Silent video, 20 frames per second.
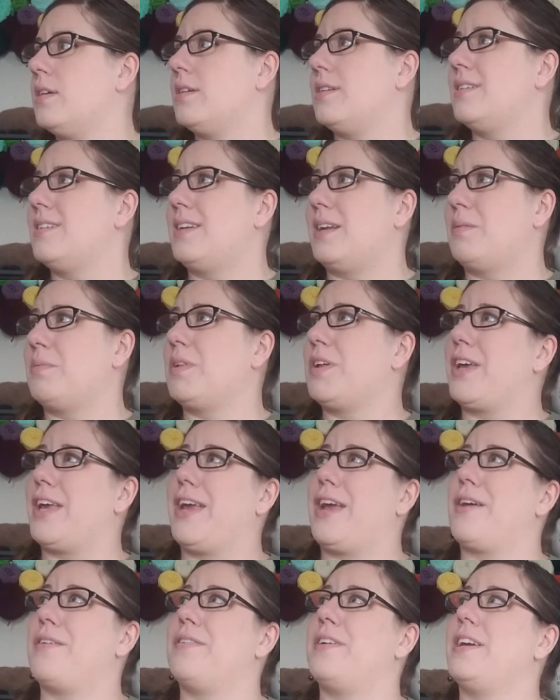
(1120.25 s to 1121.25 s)
I'm
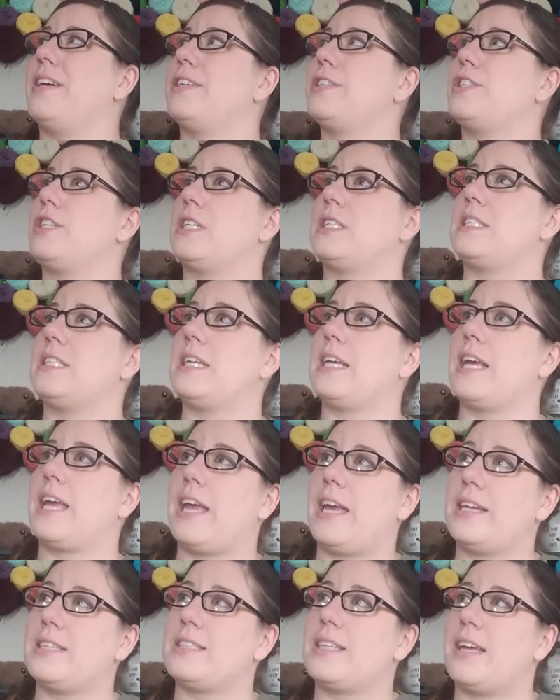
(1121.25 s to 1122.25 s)
looking over here just in
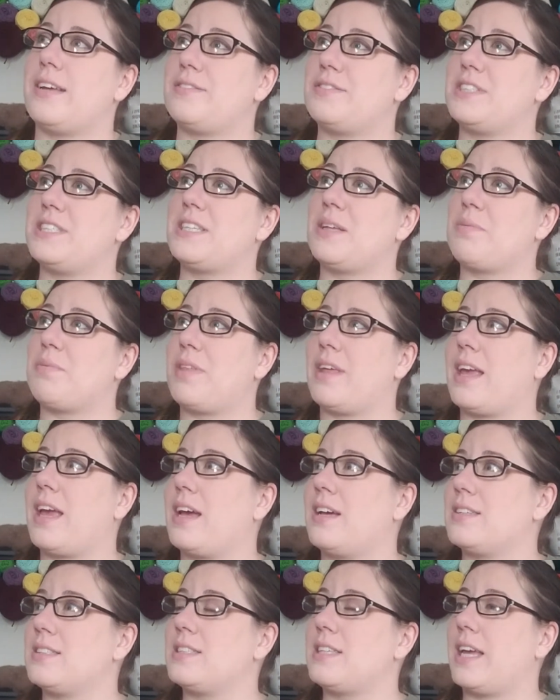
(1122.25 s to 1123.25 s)
case I have something
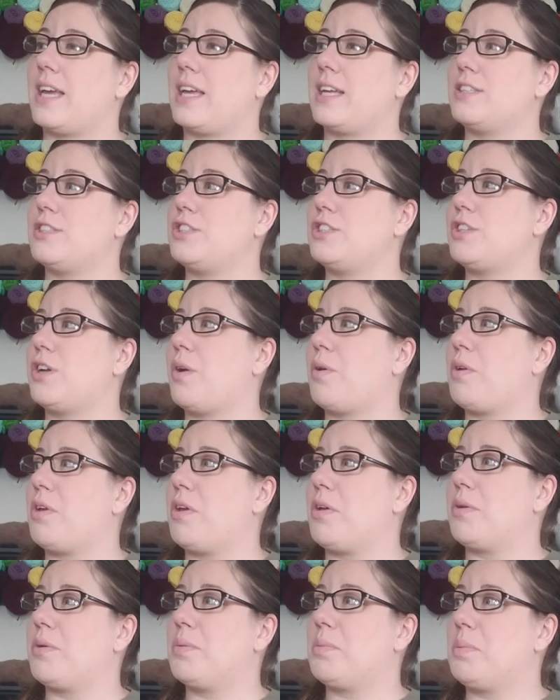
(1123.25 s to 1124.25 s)
else I can show
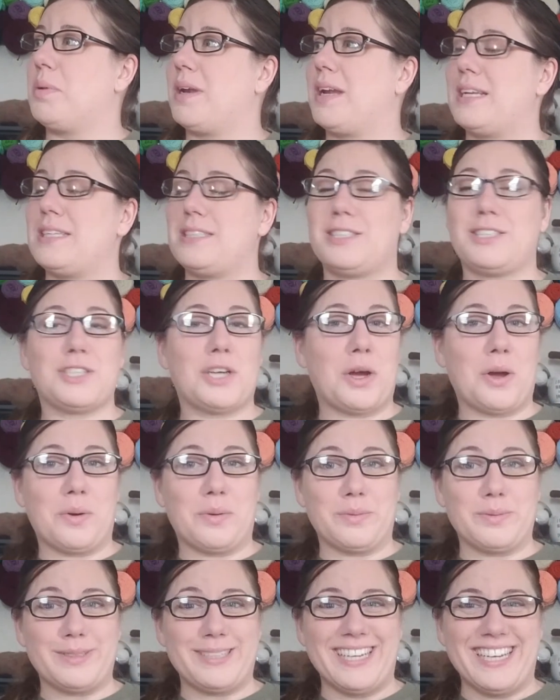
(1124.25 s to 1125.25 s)
you, but I
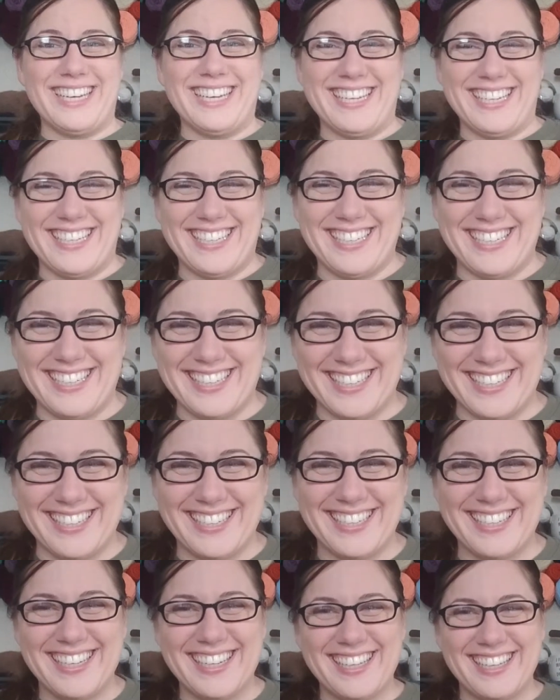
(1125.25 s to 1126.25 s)
don't.
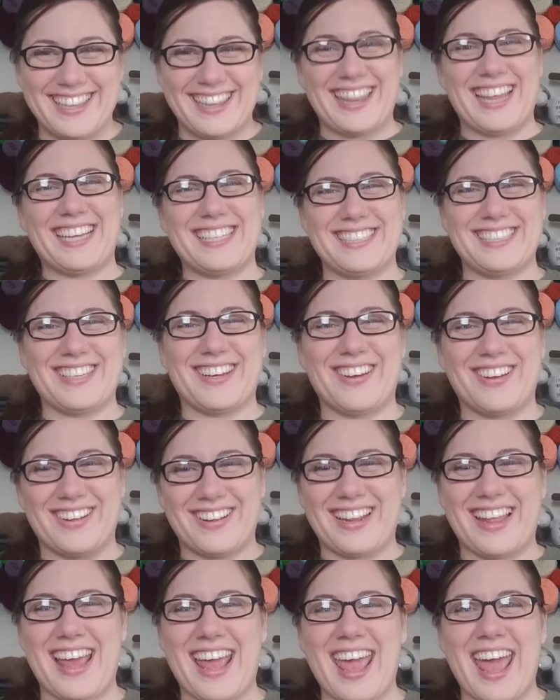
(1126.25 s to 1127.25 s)
That's all
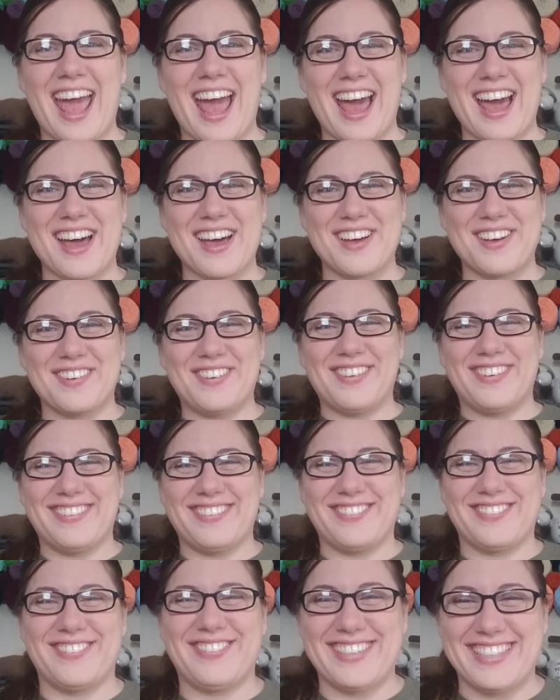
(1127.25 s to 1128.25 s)
I have.
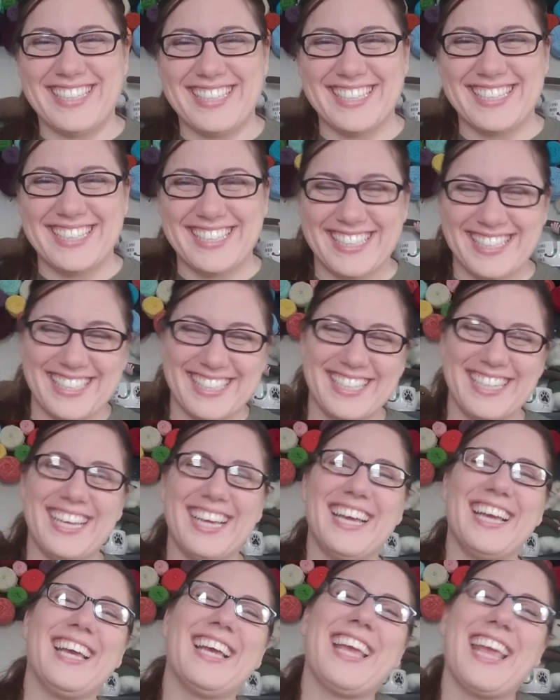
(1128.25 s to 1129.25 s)

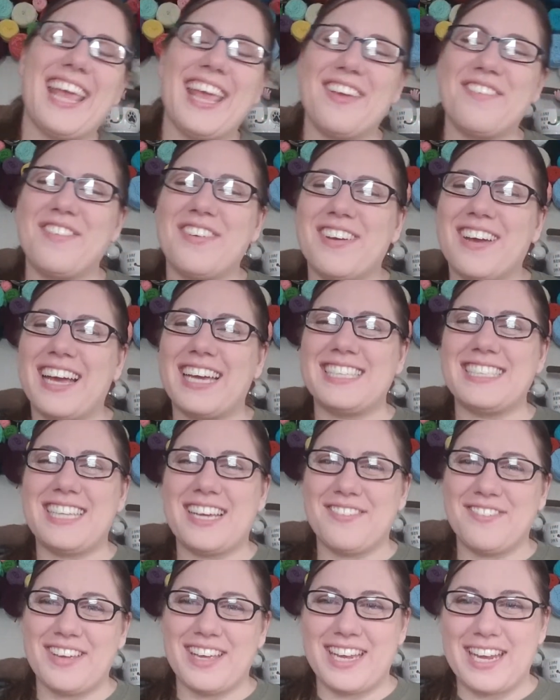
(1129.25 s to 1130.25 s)
If you guys
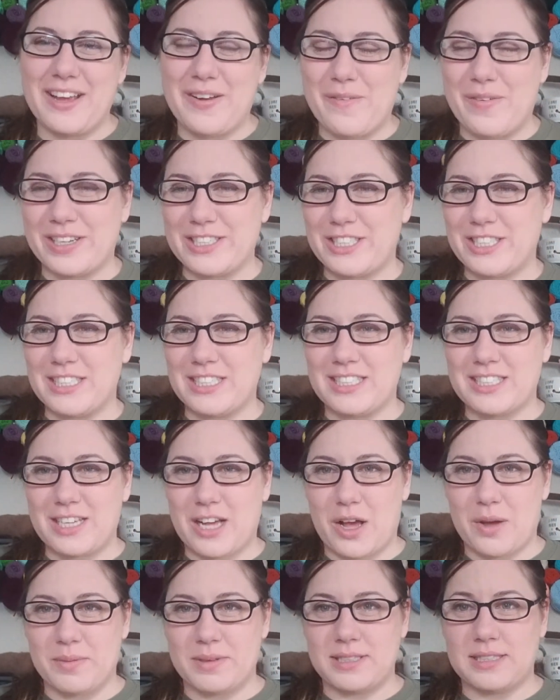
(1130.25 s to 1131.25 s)
have any questions,
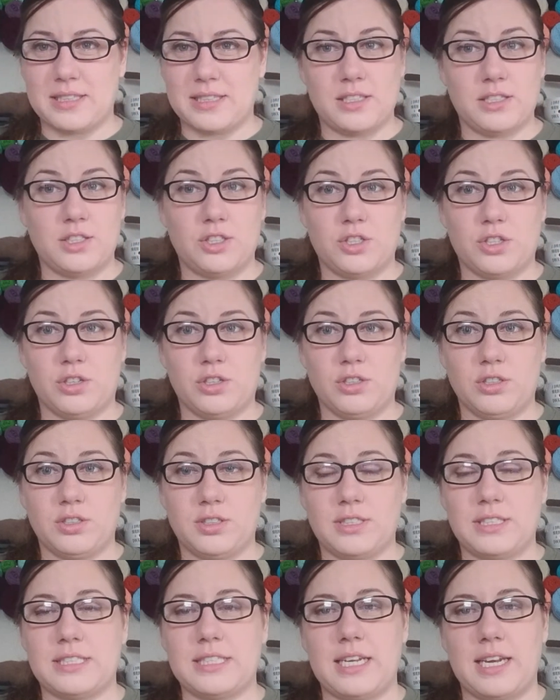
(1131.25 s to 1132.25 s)
comments,
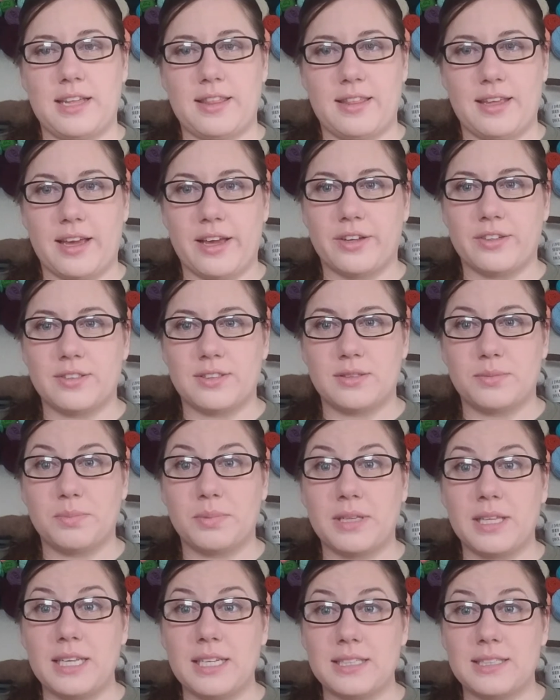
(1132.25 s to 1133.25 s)
concerns, anything else,
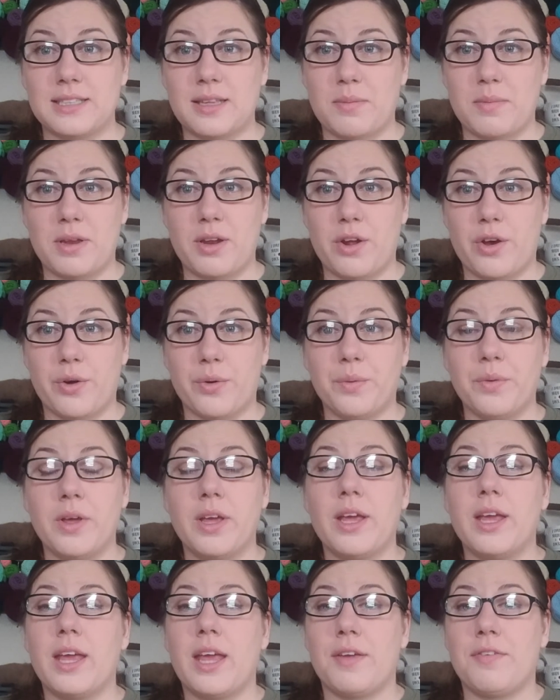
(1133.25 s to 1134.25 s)
please let me know.
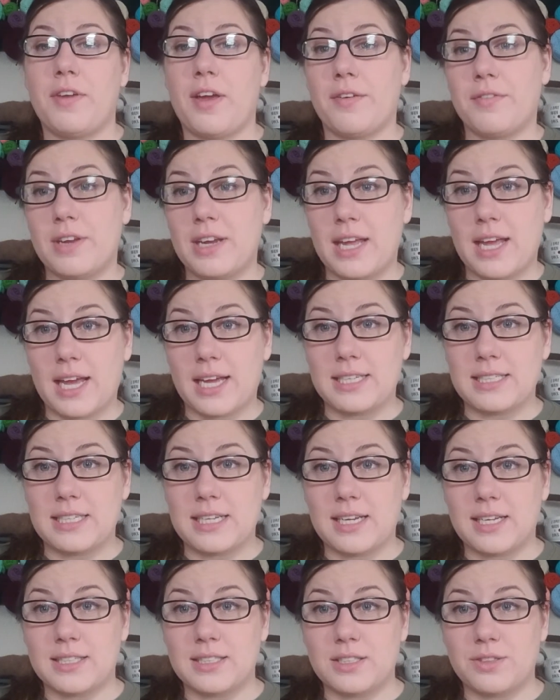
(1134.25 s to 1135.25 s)
If you have any
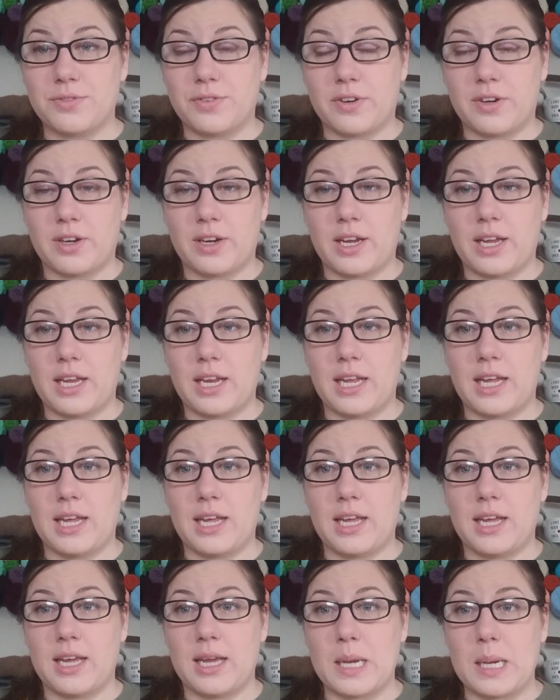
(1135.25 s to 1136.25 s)
ideas for
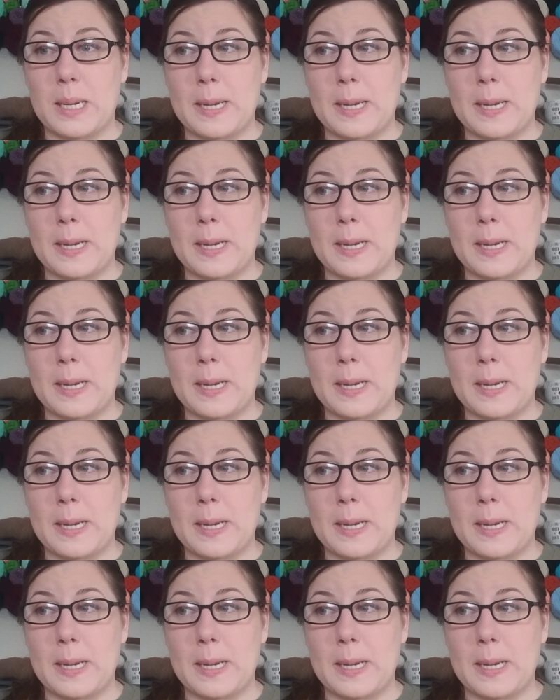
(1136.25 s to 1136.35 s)
any